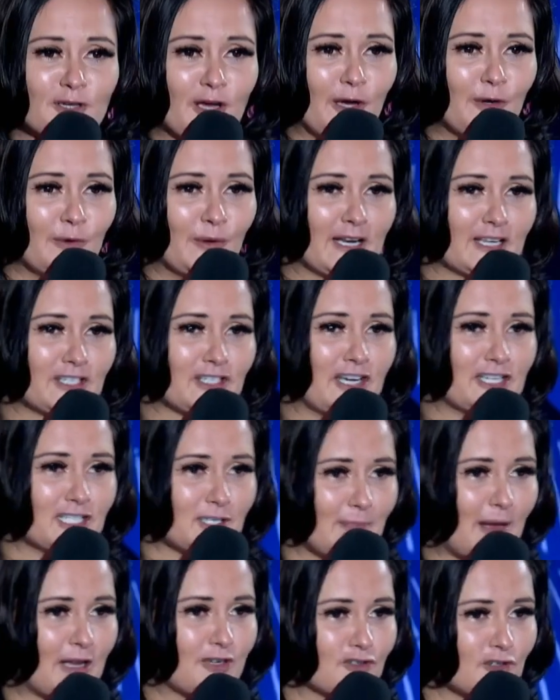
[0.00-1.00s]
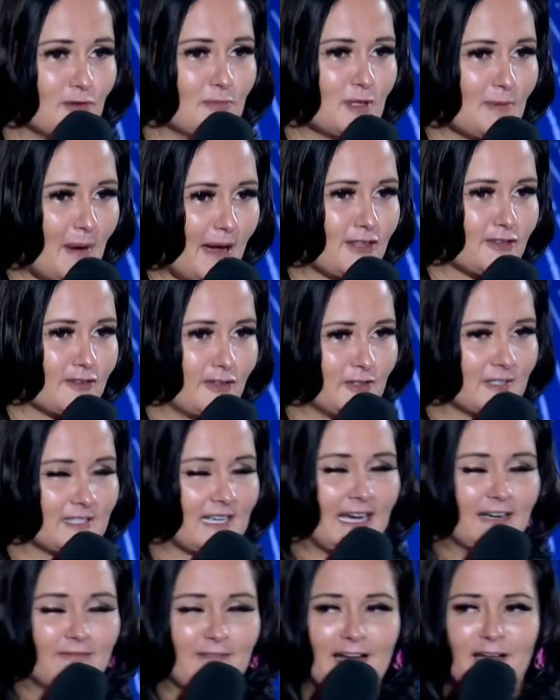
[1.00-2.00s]
ago and I changed the bedroom with the bathroom
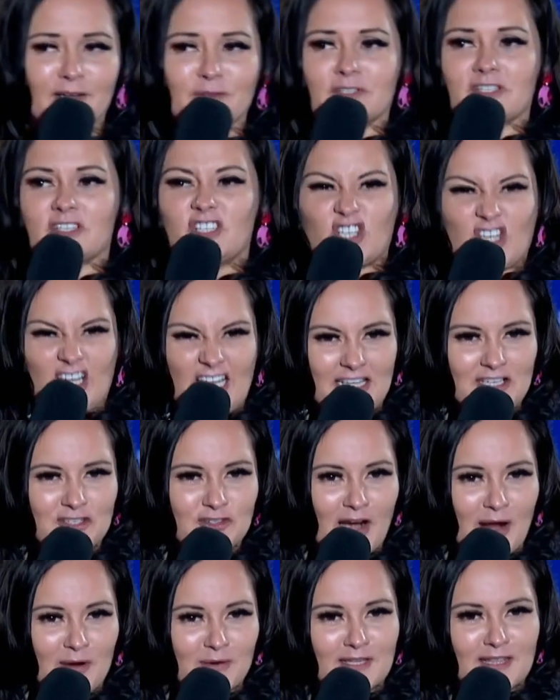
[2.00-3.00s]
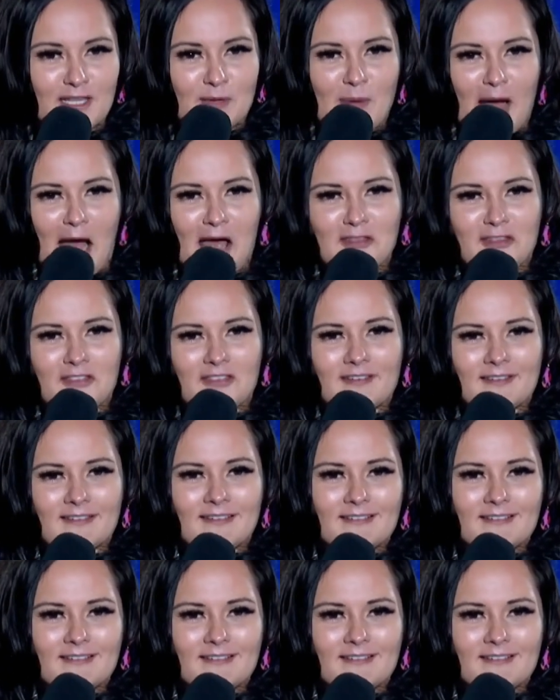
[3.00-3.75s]
sign round. She nearly drowned in the bath.